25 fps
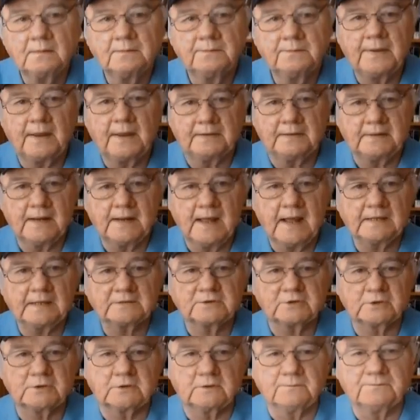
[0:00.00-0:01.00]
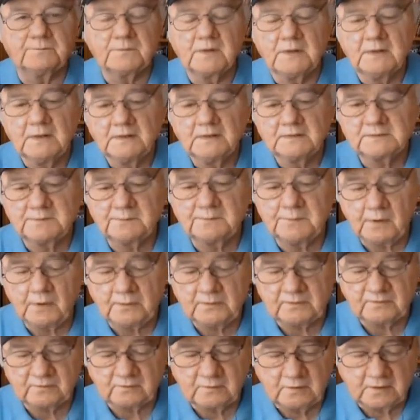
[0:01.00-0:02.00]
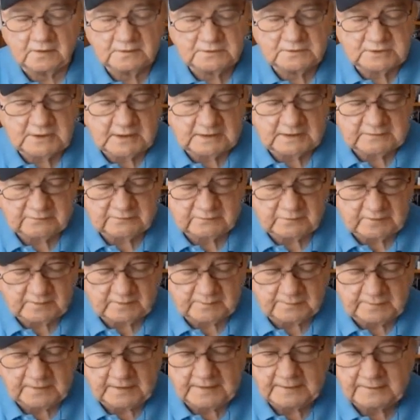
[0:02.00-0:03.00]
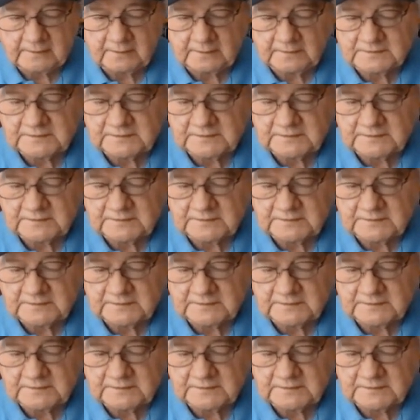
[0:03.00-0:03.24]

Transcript: Penn National. Some bonus long shots for you to ponder.